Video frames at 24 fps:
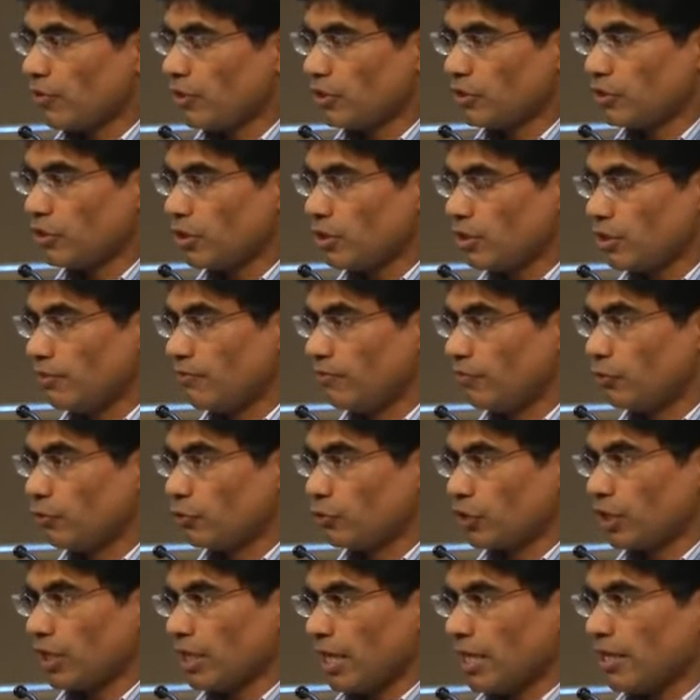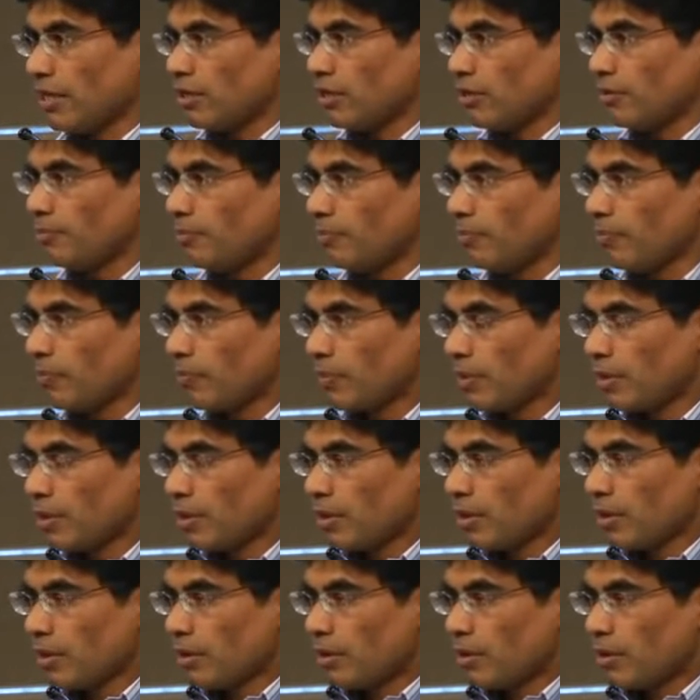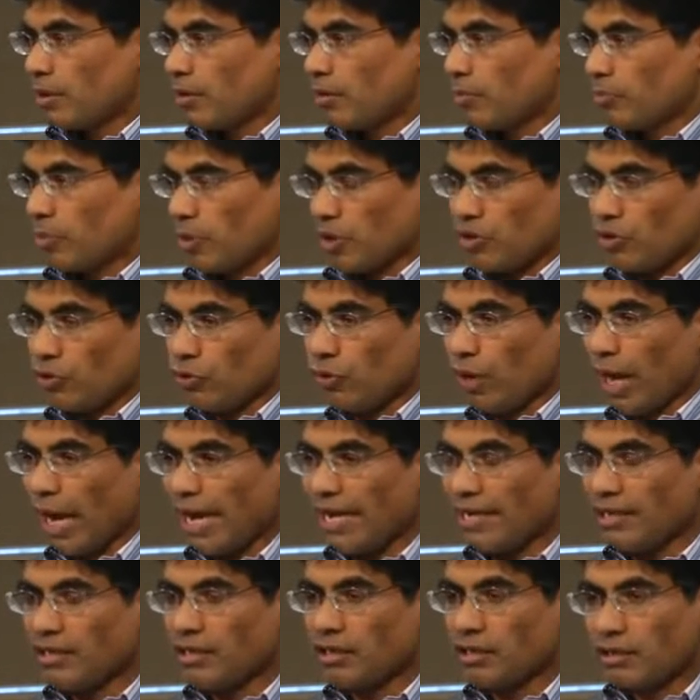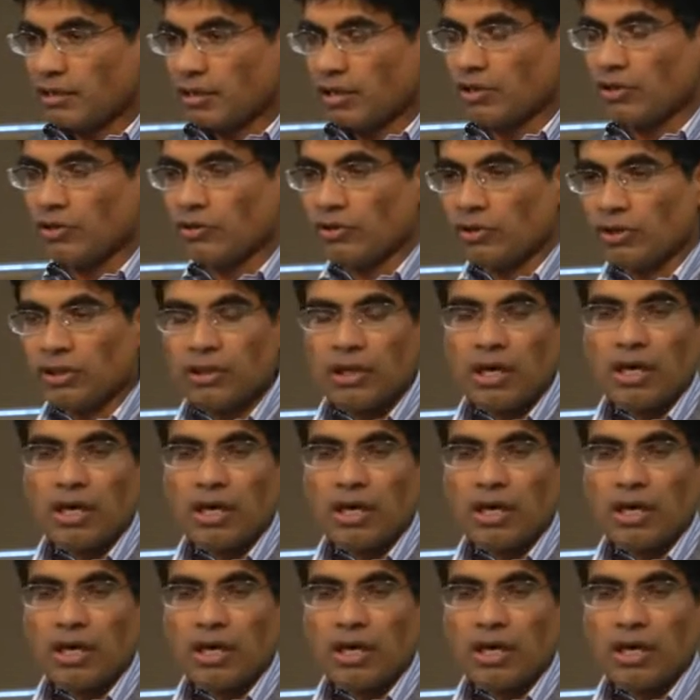He said, if you say I love, but you hate, then you're